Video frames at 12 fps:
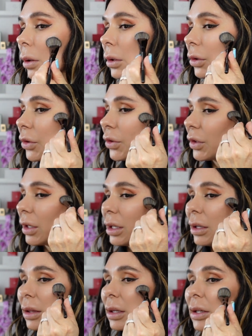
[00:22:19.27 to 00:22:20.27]
You
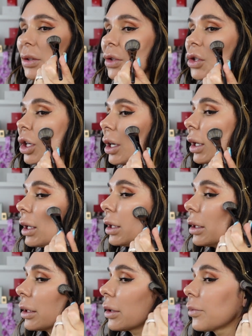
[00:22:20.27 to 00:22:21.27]
see, this shade
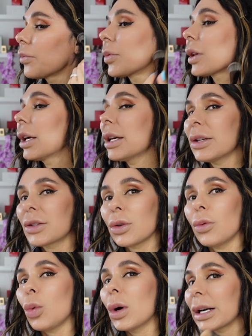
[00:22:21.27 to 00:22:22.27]
is a
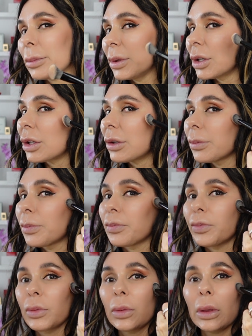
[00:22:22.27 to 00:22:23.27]
warmer,
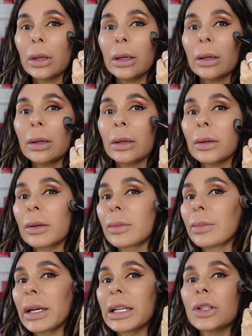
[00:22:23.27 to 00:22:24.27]

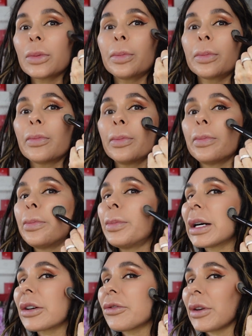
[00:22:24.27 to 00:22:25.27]
but it's
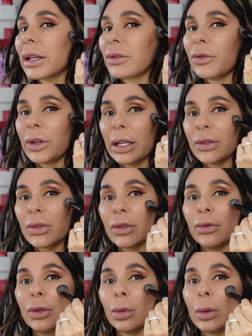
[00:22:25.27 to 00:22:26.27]
perfect, friends,
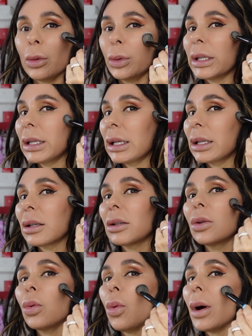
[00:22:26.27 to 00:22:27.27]
for what we need.
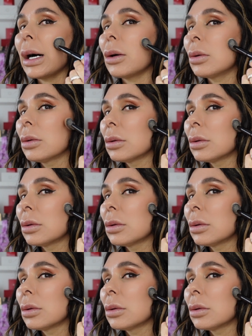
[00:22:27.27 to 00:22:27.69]
Wow.